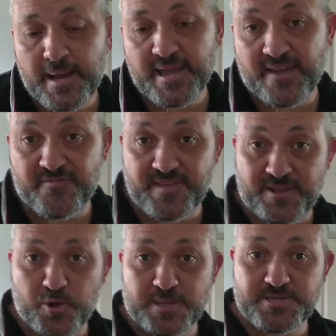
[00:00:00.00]
If they're
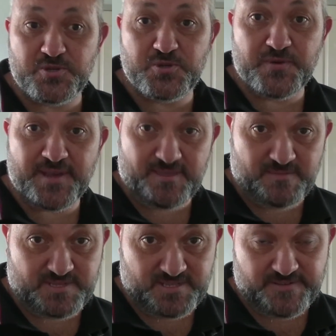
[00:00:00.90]
not doing it
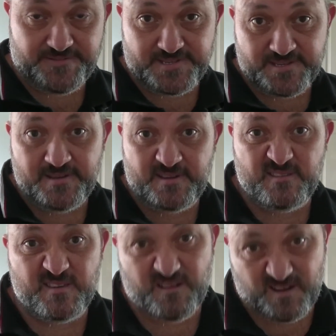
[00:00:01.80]
themselves,
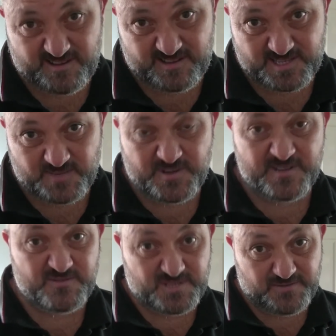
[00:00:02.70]
they're hiding
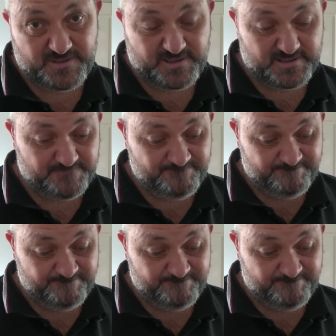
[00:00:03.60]
someone who's doing it.